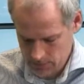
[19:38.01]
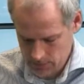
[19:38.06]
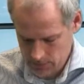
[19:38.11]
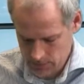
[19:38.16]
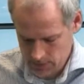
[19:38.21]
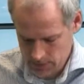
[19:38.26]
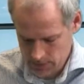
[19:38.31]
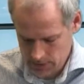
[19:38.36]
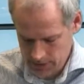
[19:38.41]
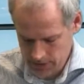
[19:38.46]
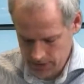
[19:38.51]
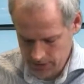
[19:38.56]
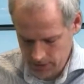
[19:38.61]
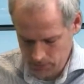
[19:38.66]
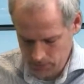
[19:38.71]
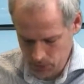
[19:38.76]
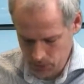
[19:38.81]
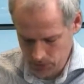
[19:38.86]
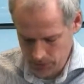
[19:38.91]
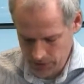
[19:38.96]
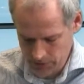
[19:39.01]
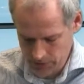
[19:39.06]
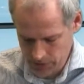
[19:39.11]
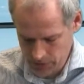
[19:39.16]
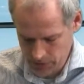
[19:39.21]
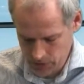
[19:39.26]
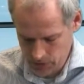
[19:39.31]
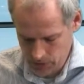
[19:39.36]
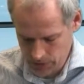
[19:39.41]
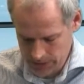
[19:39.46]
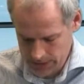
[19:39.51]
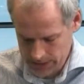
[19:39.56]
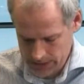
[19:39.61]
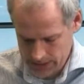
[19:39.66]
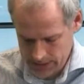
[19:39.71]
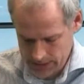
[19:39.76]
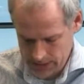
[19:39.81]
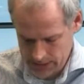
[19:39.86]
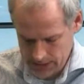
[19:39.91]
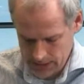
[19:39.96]
tetra pond, as we call it.
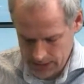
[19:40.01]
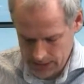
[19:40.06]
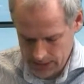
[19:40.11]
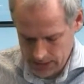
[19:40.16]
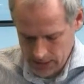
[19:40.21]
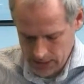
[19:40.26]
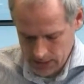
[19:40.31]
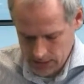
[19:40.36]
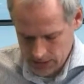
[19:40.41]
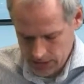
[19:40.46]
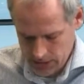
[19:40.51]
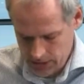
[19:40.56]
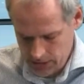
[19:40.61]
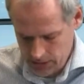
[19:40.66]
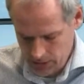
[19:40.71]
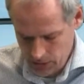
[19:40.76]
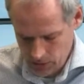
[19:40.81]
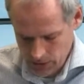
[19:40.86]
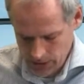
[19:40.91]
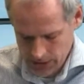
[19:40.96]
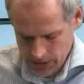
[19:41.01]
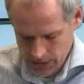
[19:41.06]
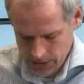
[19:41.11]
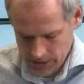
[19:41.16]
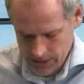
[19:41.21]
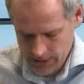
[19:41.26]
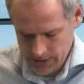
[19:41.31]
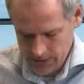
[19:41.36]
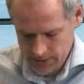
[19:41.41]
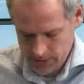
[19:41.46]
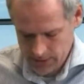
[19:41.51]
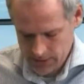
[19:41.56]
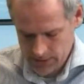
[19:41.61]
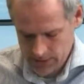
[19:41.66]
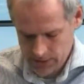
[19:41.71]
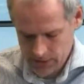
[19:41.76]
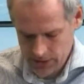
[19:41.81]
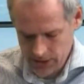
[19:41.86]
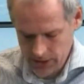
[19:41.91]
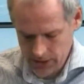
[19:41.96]
Set the location,
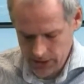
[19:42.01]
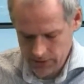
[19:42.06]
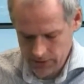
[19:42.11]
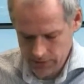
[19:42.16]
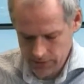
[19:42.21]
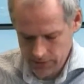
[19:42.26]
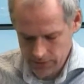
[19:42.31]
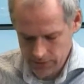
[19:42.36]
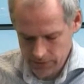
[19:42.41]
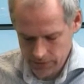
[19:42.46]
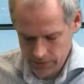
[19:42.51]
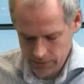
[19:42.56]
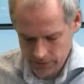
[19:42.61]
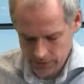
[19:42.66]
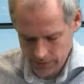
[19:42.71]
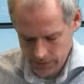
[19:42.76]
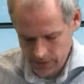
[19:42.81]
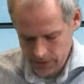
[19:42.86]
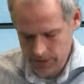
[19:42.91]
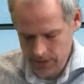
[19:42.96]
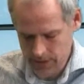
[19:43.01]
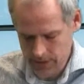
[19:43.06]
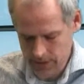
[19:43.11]
save, and then